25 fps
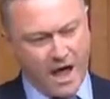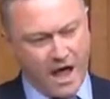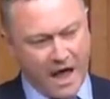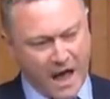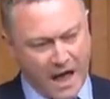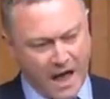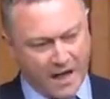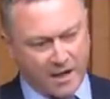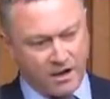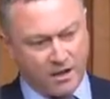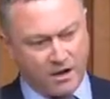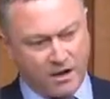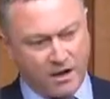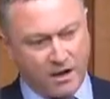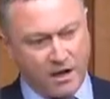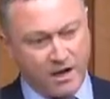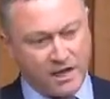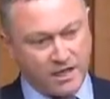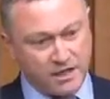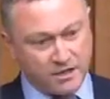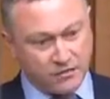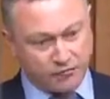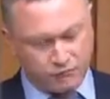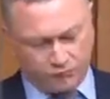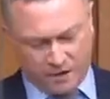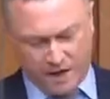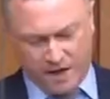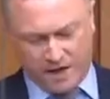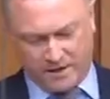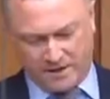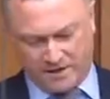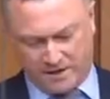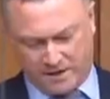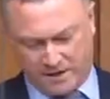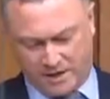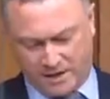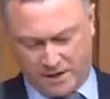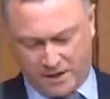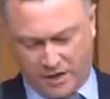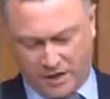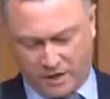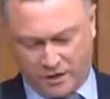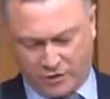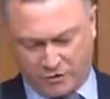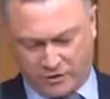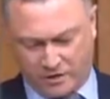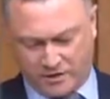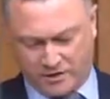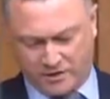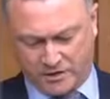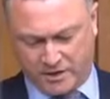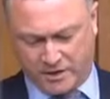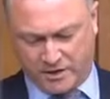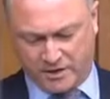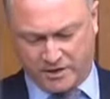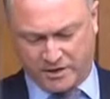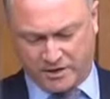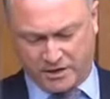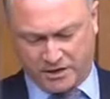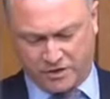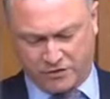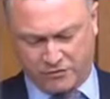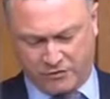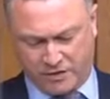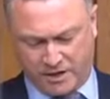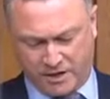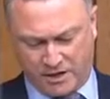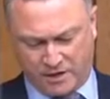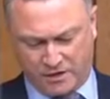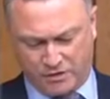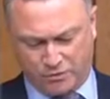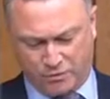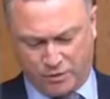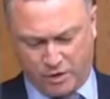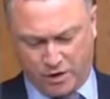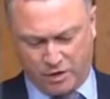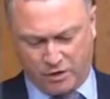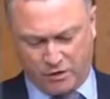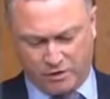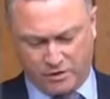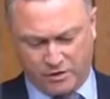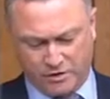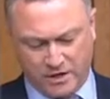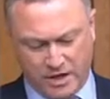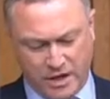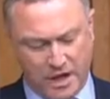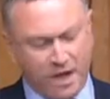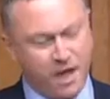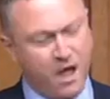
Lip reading: Anger is rising across the industrialised world.